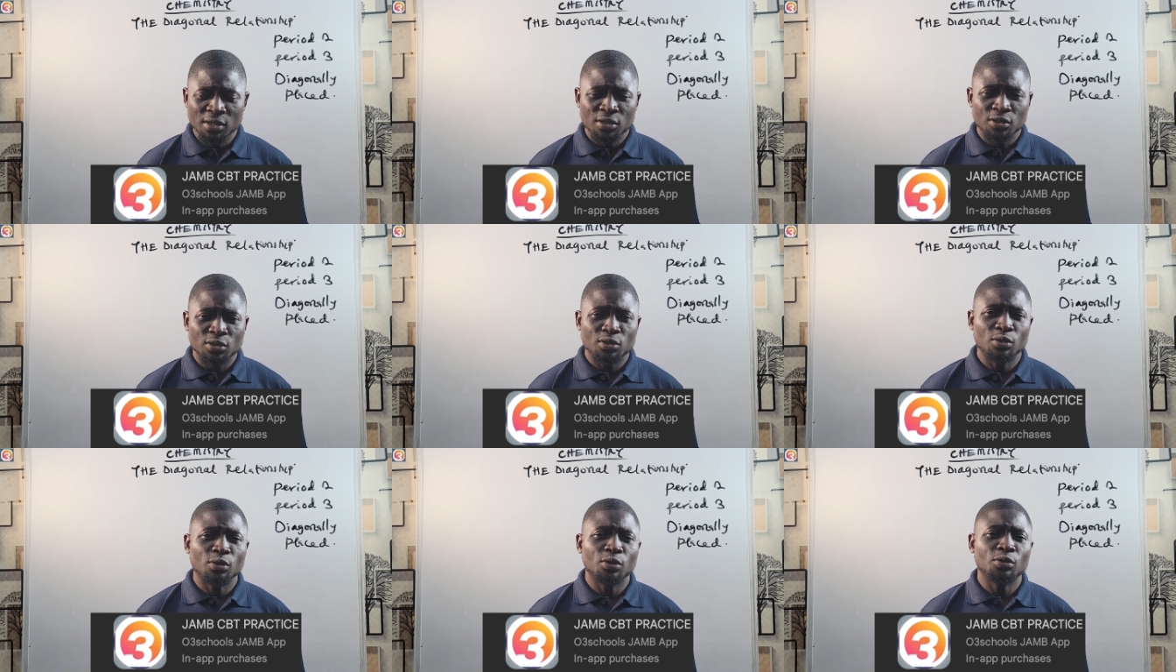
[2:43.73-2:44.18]

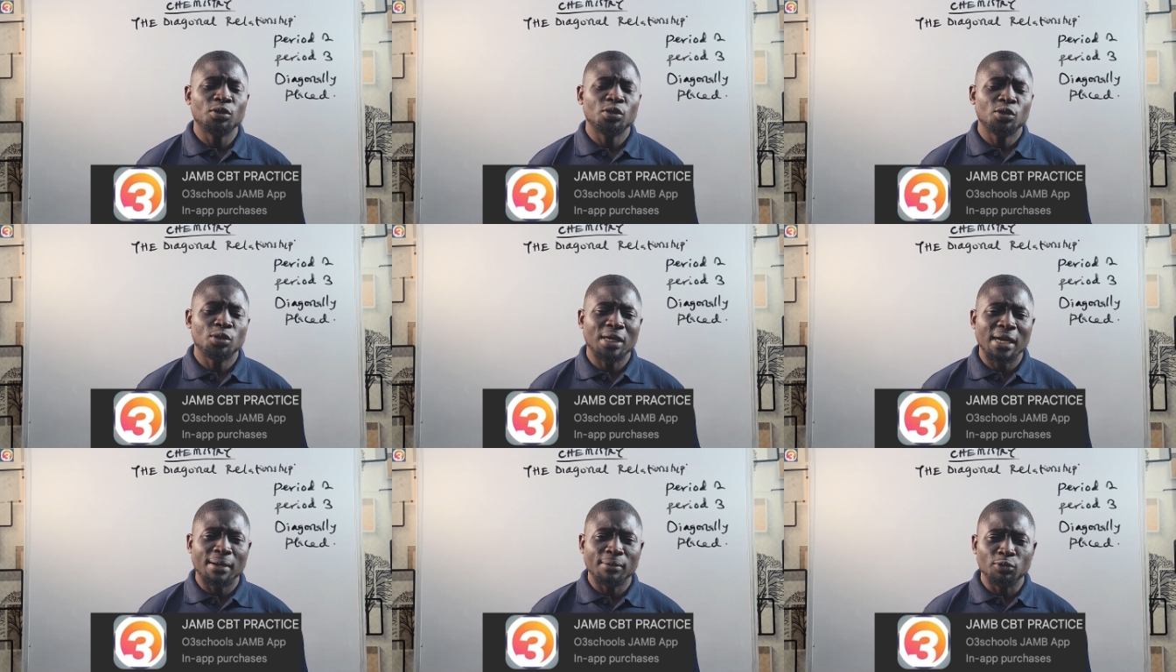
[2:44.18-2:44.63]
so
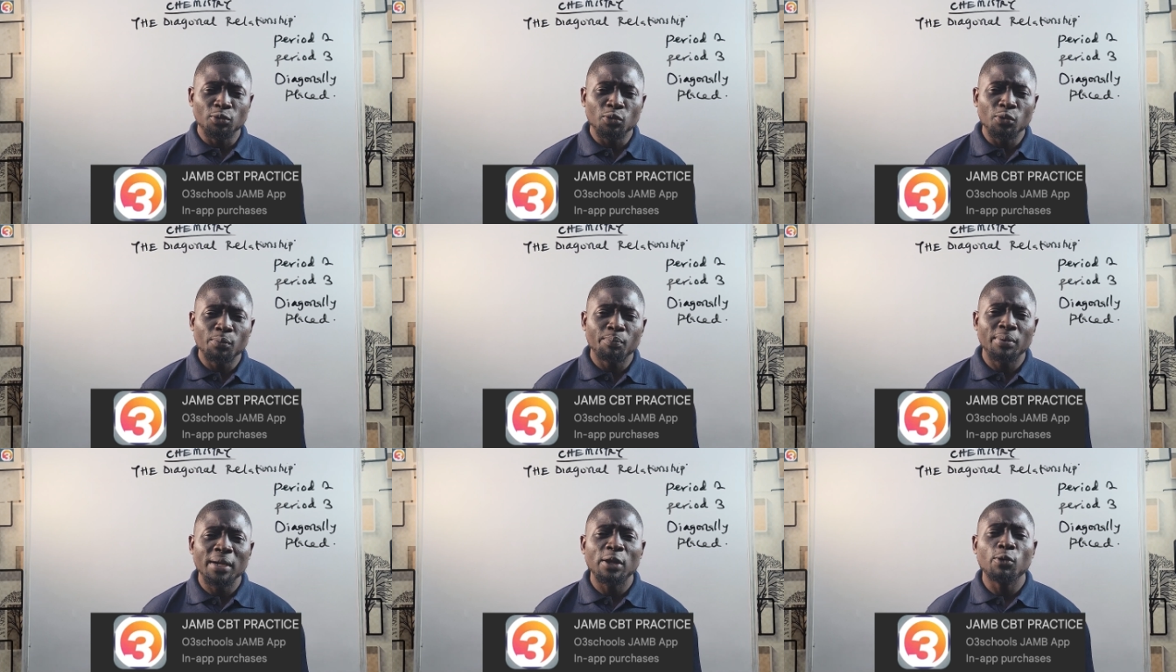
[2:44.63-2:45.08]
you can
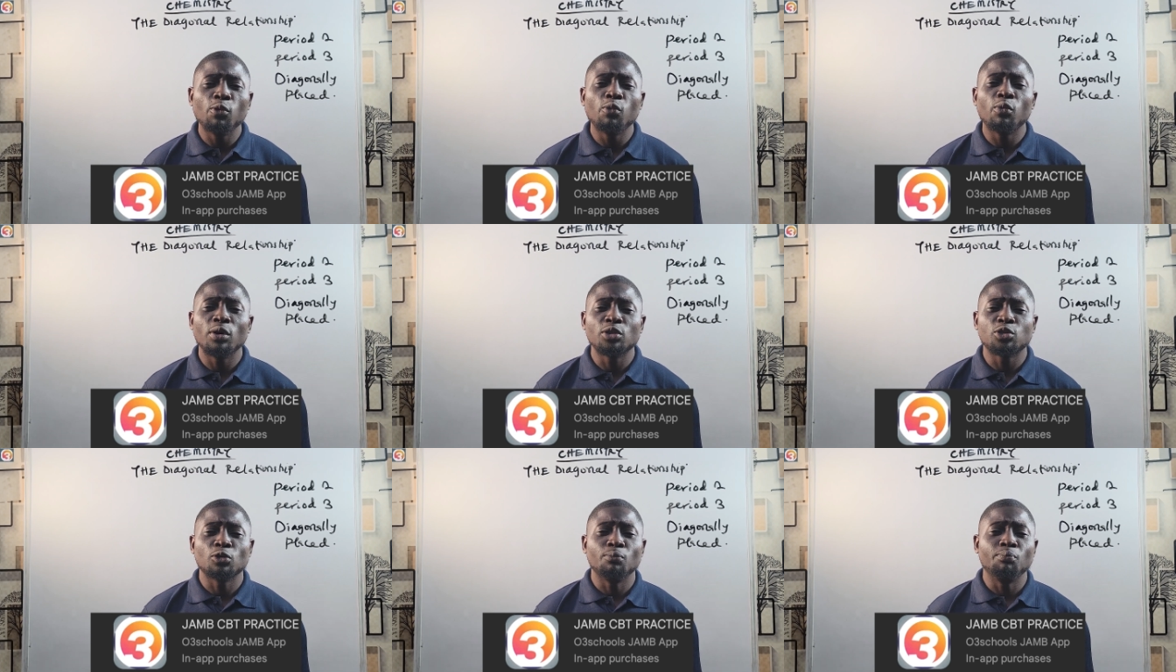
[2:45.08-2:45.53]
do play who
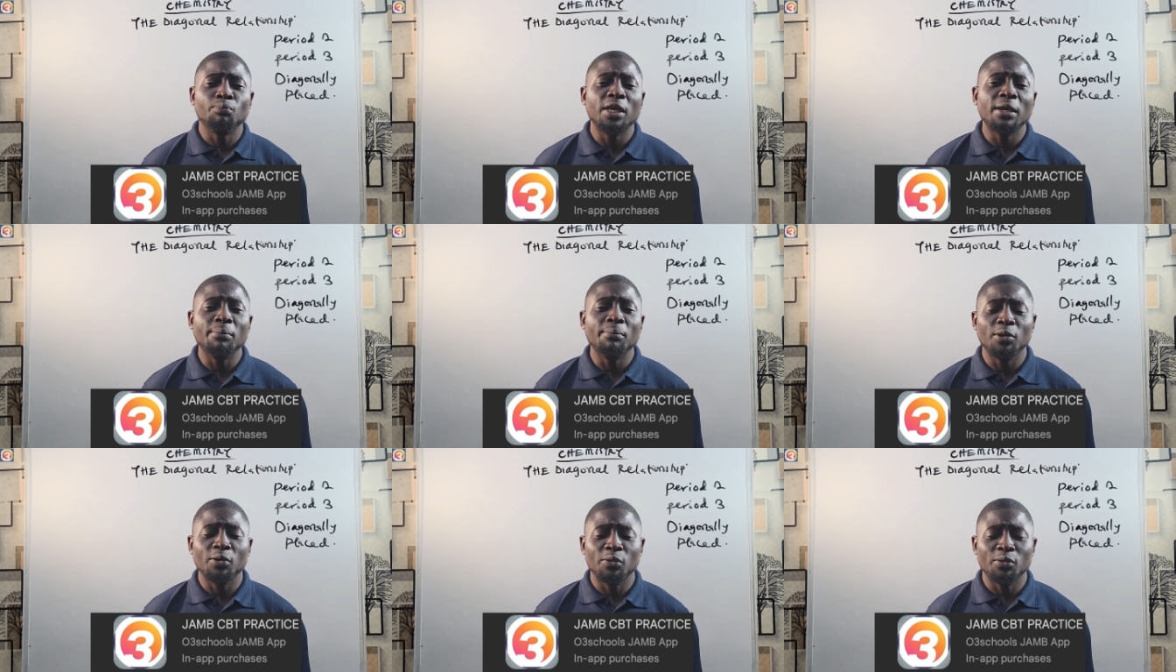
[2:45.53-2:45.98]
wants to be
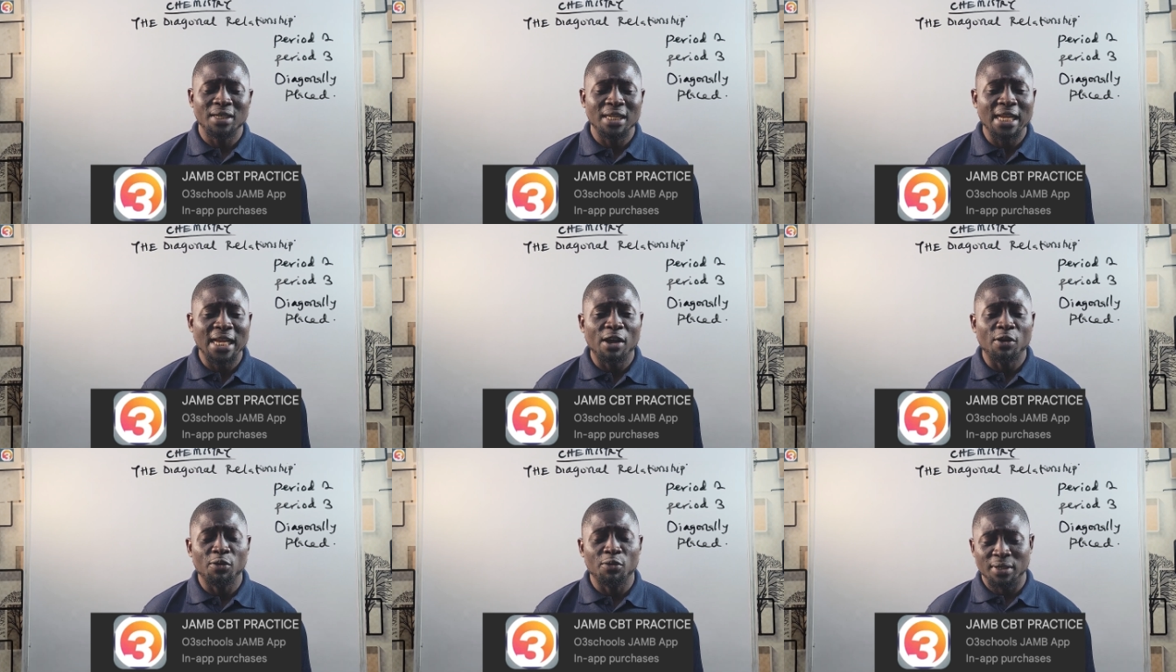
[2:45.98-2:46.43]
a
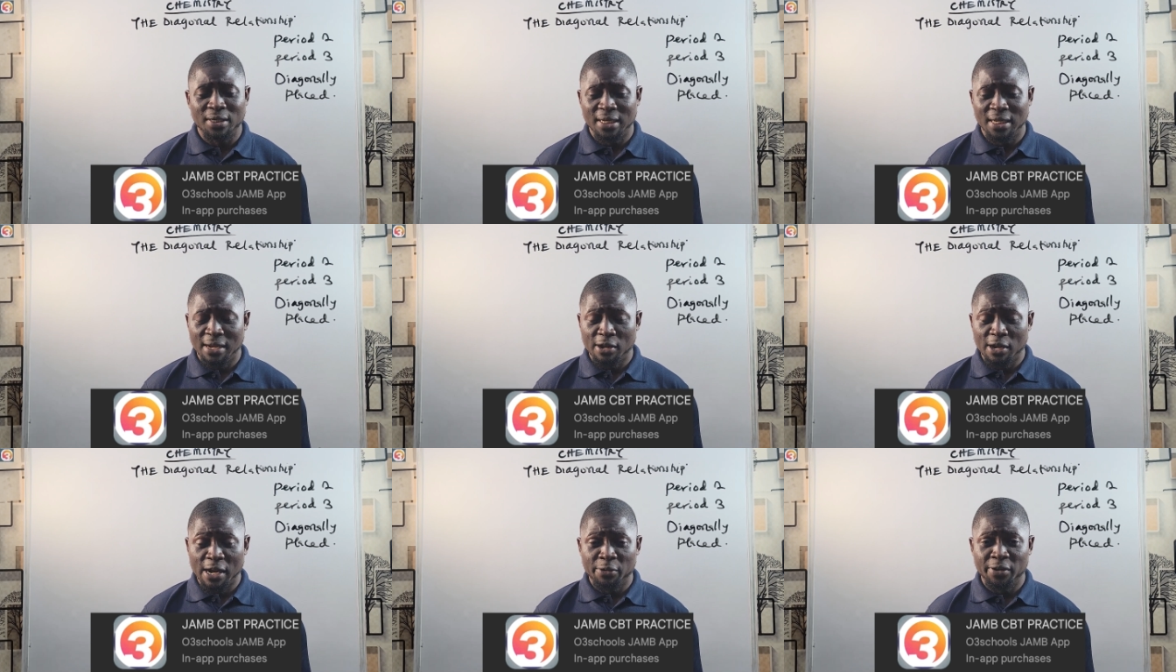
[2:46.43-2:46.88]
millionaire on
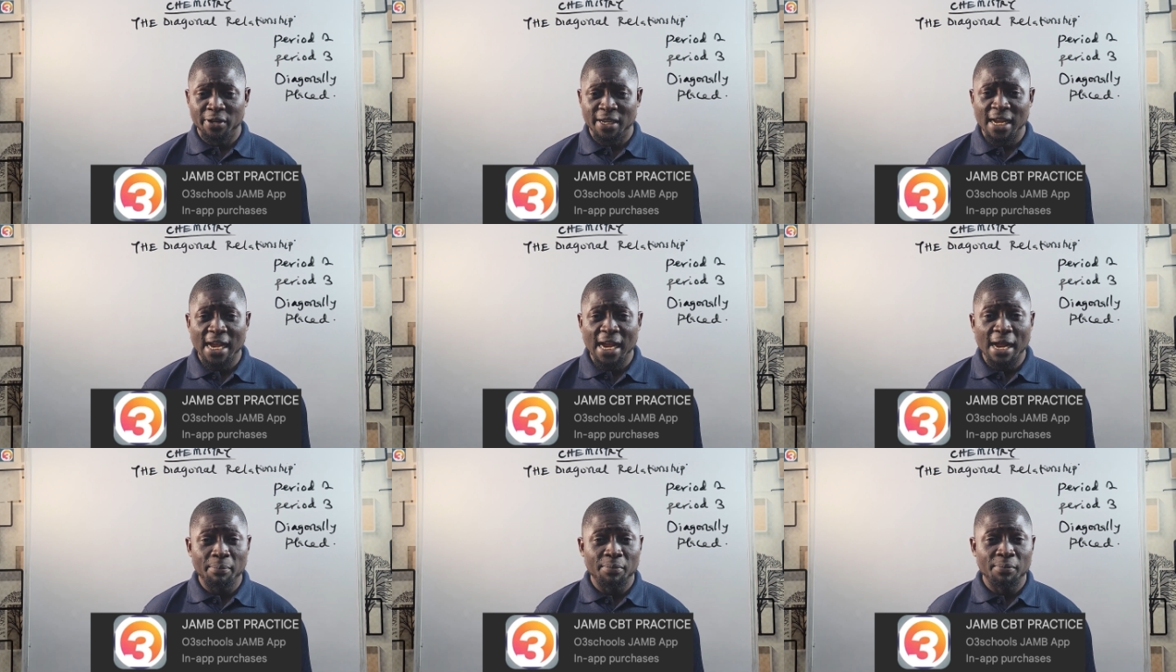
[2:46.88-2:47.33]
the uh, on the
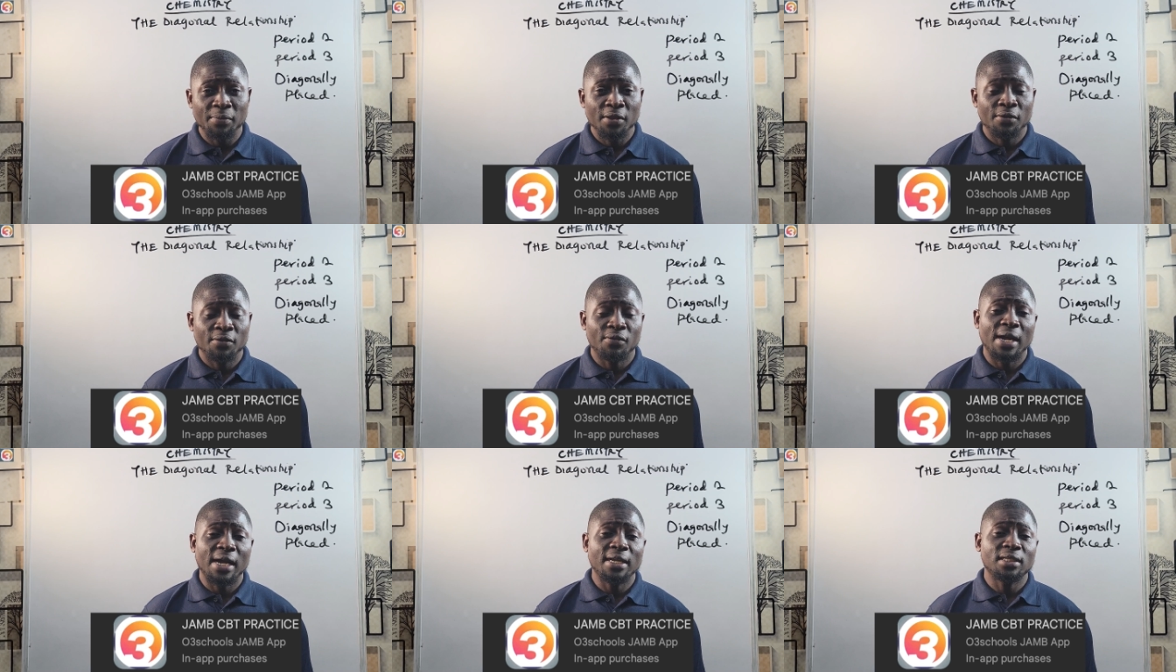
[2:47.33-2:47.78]
app
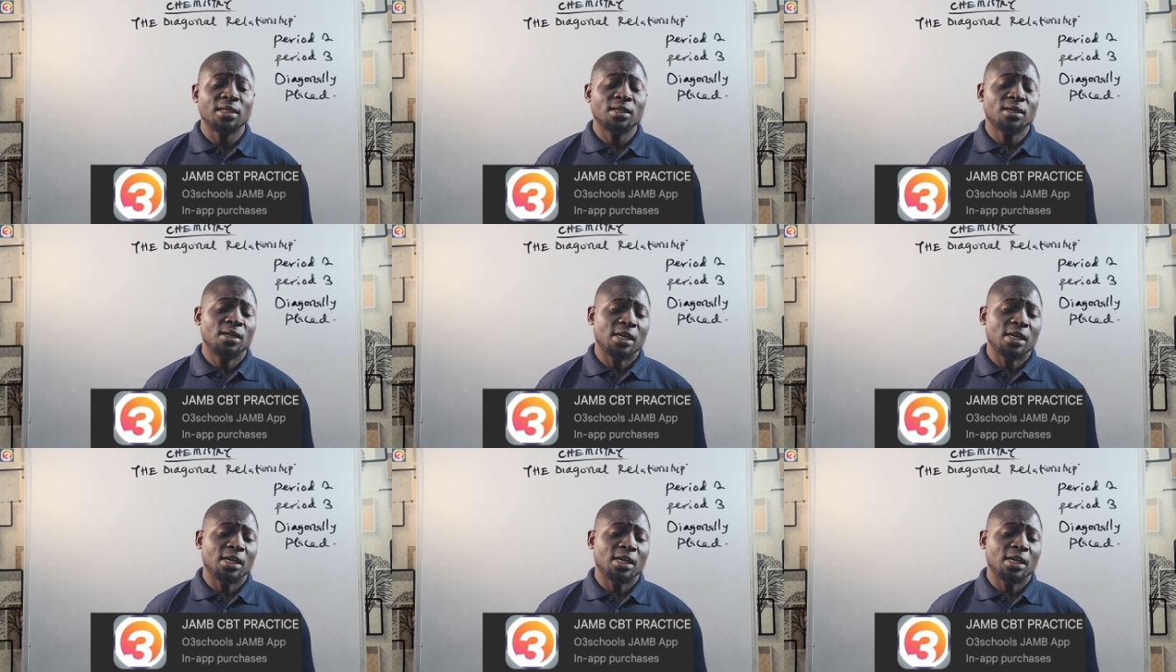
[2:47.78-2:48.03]
right